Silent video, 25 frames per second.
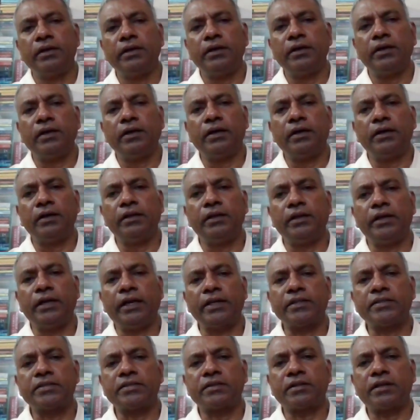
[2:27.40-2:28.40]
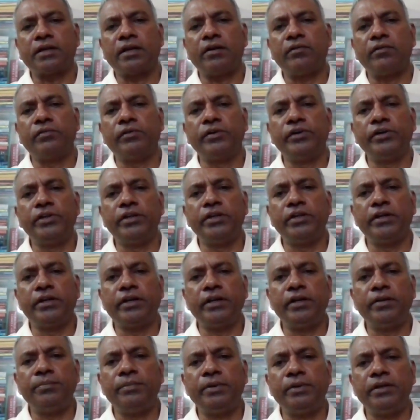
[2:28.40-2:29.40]
the
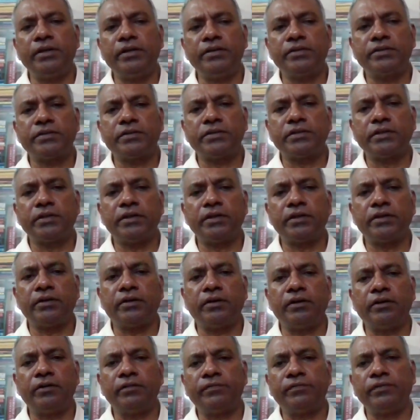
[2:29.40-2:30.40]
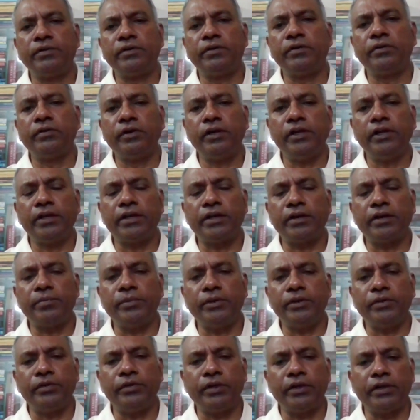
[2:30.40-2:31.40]
extraordinary minister of Holy
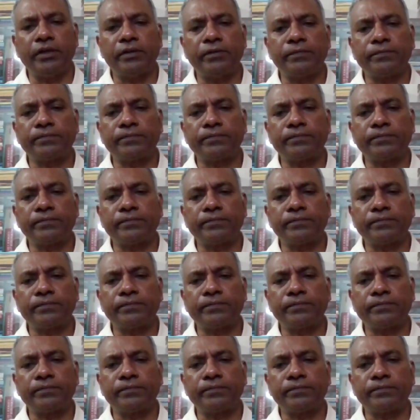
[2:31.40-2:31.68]
Communion.